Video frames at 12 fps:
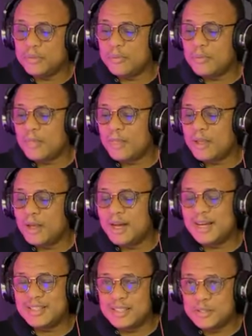to
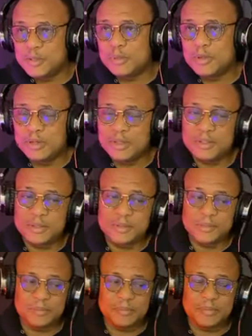as inspiration.